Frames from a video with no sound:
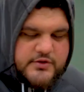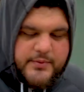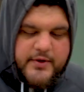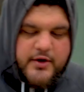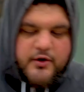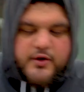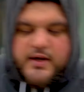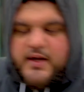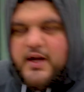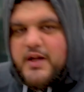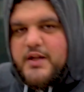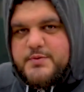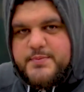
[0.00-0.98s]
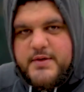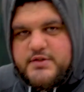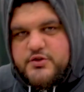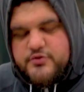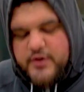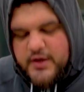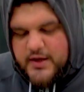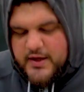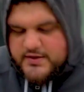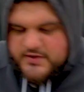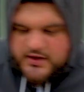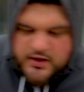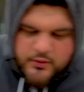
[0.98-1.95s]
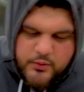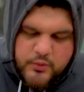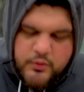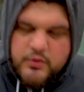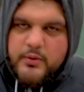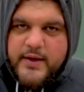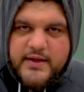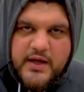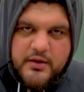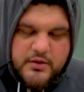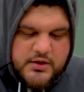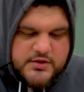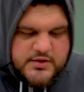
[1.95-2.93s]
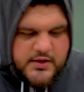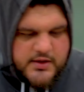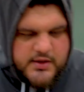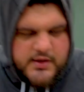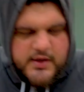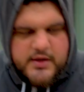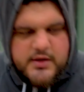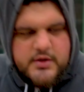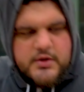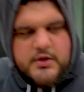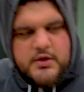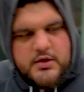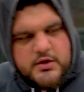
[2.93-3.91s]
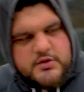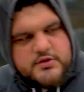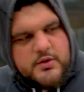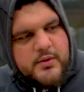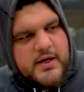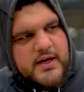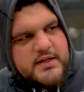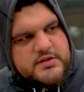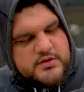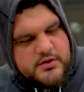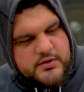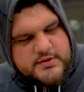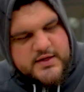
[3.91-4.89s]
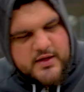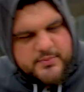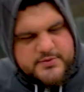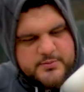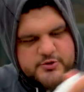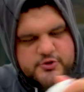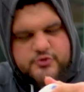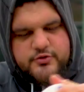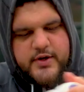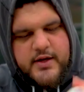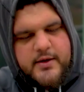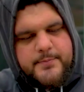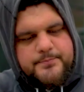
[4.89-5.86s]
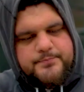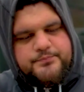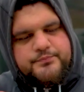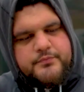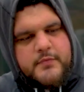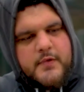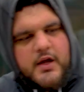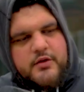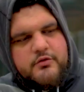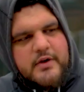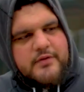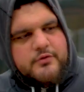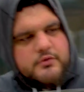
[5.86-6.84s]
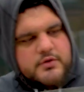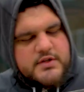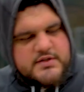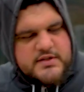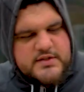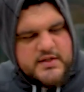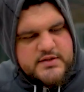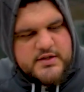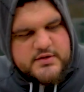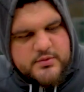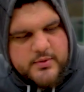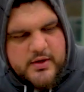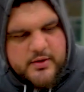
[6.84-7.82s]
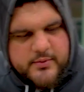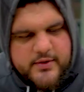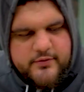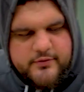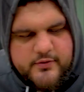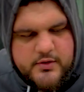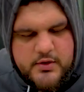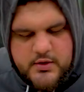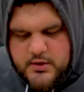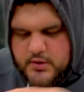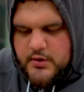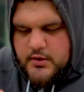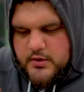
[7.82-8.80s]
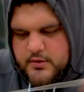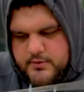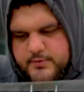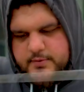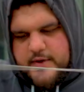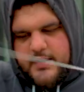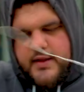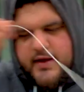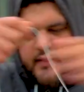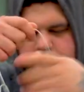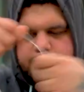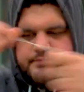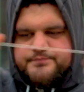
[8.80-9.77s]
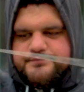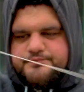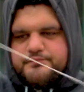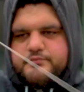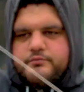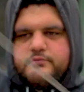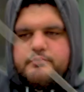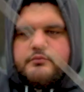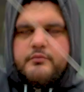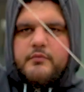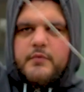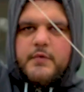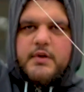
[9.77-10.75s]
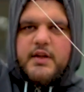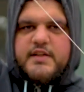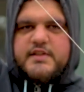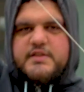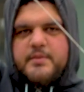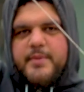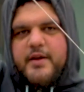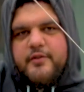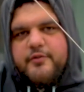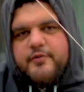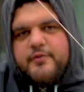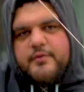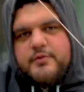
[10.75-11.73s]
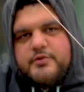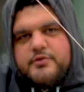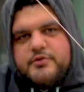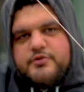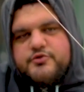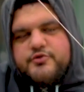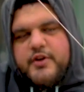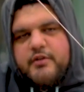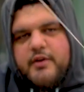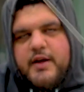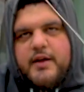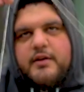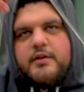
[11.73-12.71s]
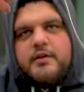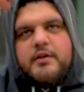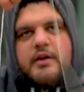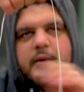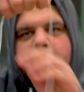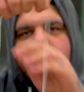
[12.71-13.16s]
So we're not gonna cut this piece of string, it's gonna go all the way down our turkey, yeah? So what I like to do is get some string unraveled, because it's easier to work with. And then, this is the bit of string, right? I'm